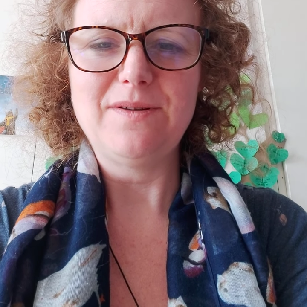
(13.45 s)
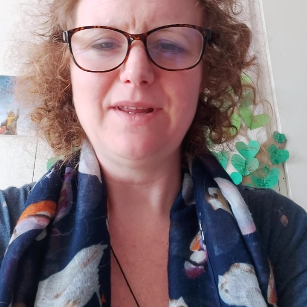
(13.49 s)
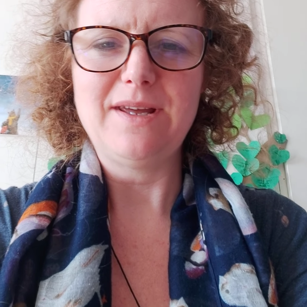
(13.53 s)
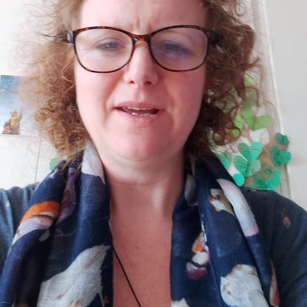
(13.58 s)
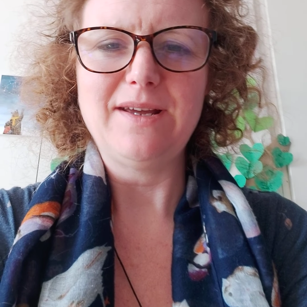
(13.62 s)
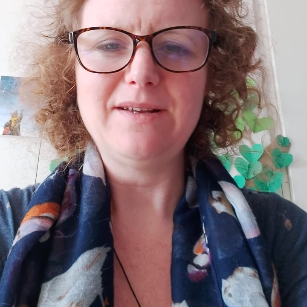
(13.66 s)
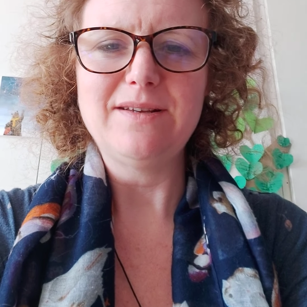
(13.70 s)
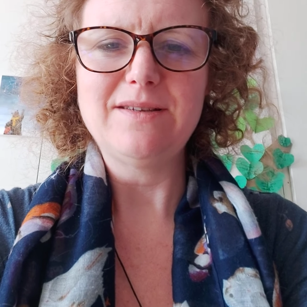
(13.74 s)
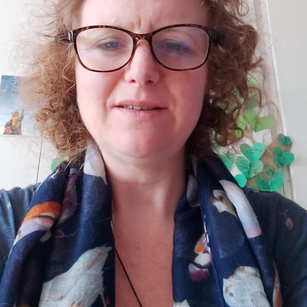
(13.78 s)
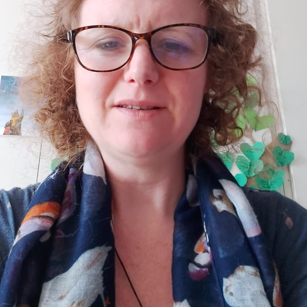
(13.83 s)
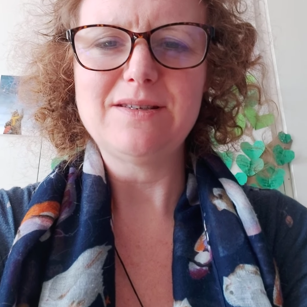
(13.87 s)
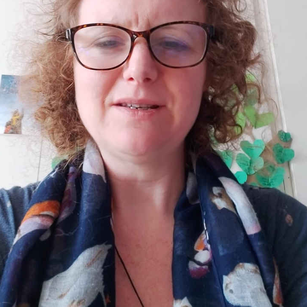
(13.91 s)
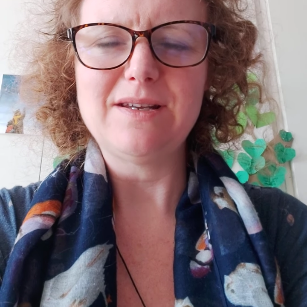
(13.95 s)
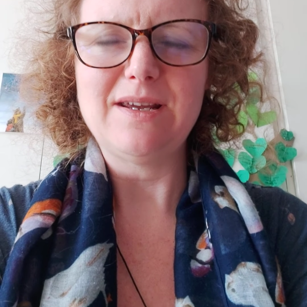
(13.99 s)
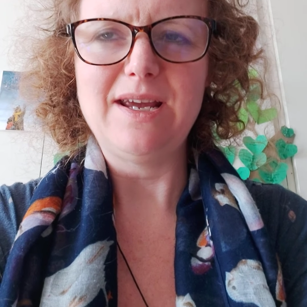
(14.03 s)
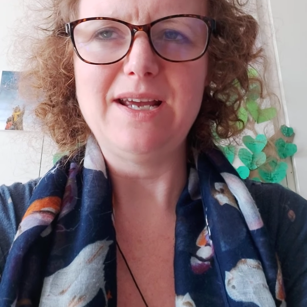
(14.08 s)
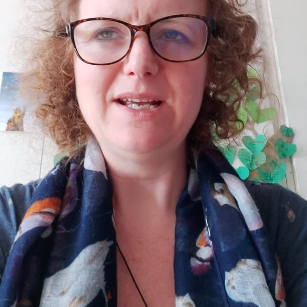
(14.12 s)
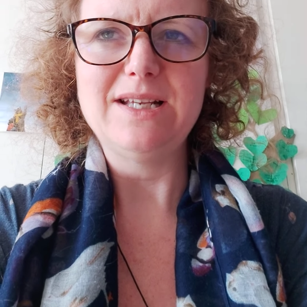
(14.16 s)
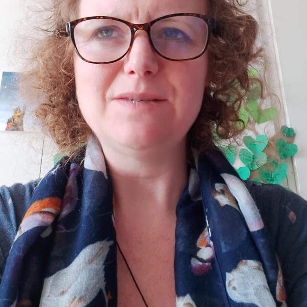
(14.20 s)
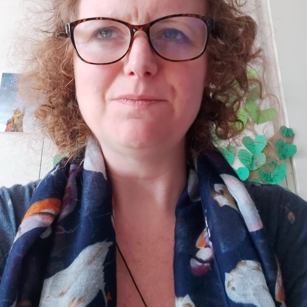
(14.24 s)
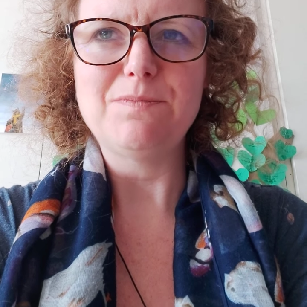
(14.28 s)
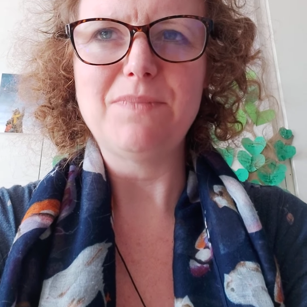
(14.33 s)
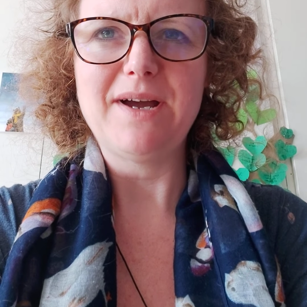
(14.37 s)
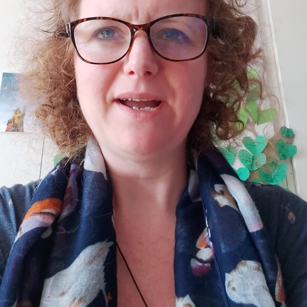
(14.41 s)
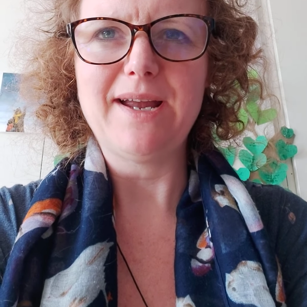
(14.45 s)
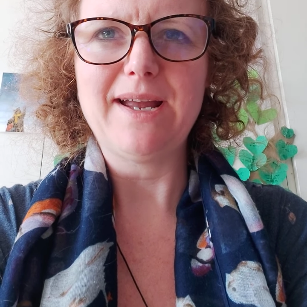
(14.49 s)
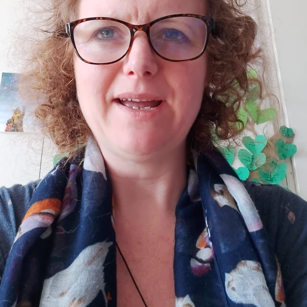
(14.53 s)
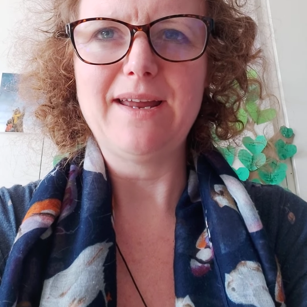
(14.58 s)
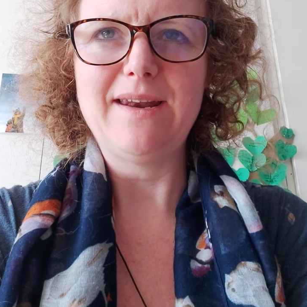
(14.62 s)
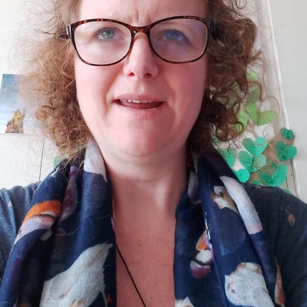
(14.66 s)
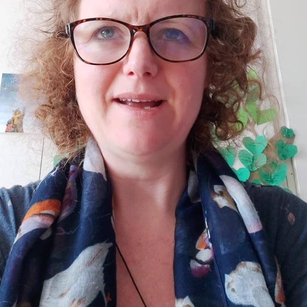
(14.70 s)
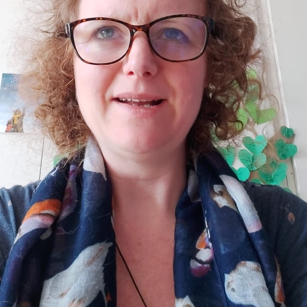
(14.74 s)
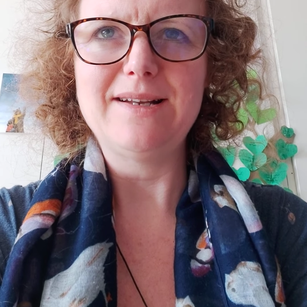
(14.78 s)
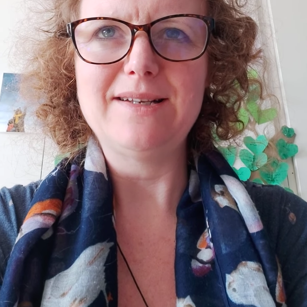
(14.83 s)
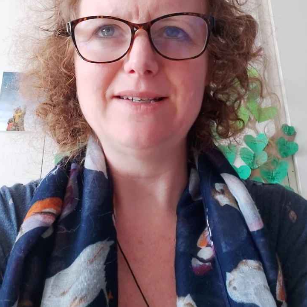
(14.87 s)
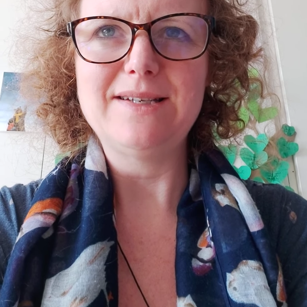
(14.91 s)
this is by
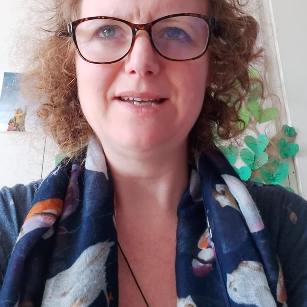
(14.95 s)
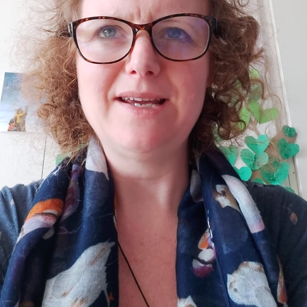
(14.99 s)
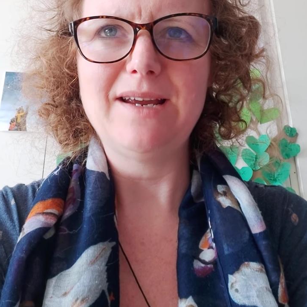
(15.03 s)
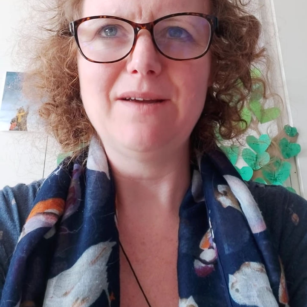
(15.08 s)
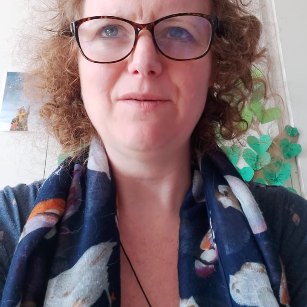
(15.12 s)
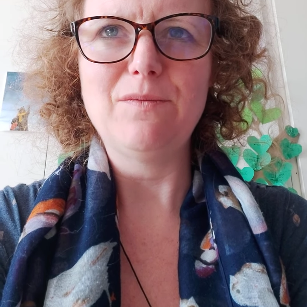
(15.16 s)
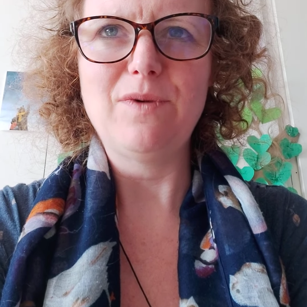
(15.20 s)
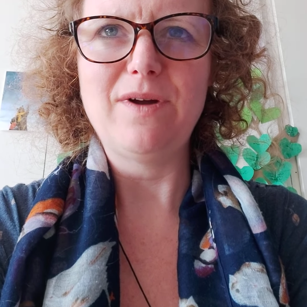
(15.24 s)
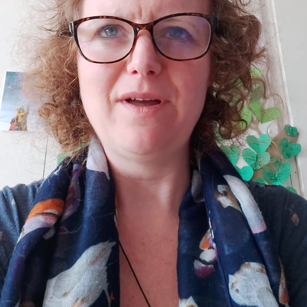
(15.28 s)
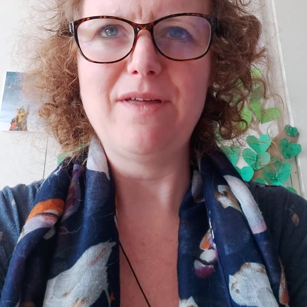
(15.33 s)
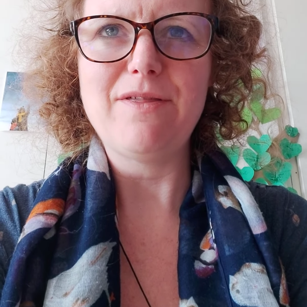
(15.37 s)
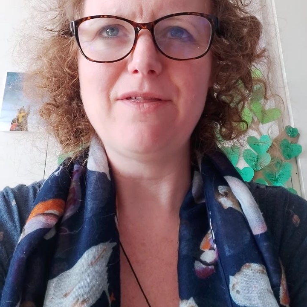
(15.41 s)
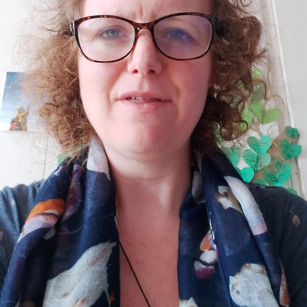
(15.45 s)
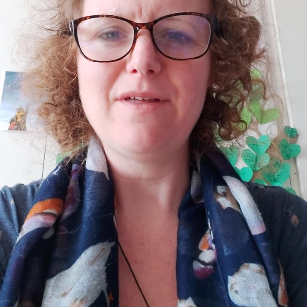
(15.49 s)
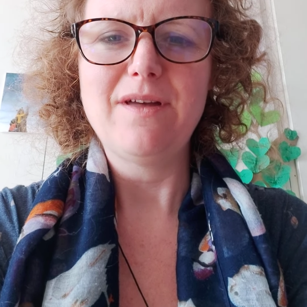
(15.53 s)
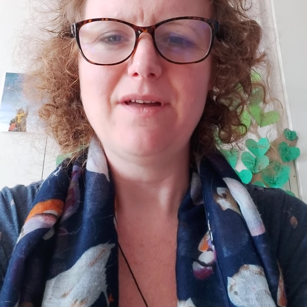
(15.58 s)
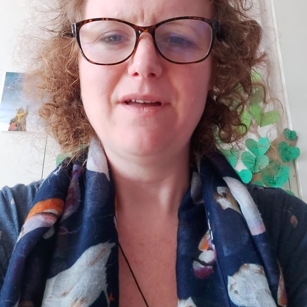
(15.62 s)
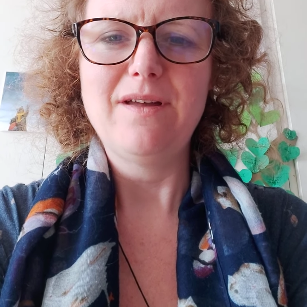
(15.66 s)
connecting with